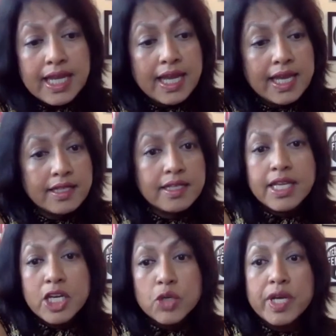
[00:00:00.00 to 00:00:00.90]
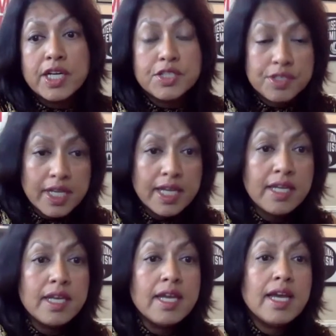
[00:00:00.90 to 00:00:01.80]
And here we are today,
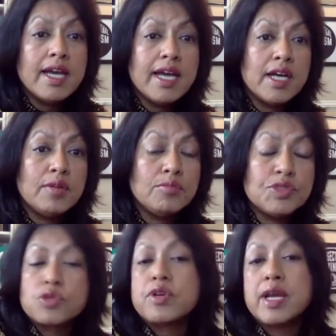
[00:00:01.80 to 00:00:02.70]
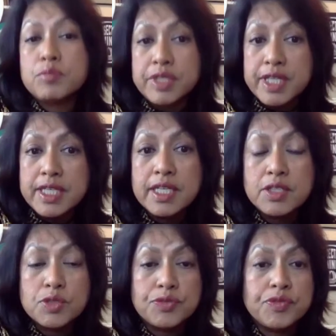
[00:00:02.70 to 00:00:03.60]
scrambling
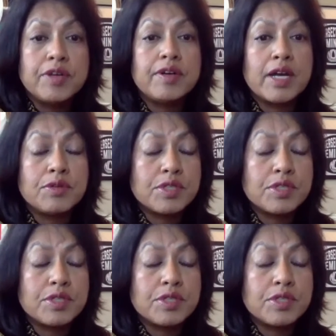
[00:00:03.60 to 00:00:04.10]
to figure out.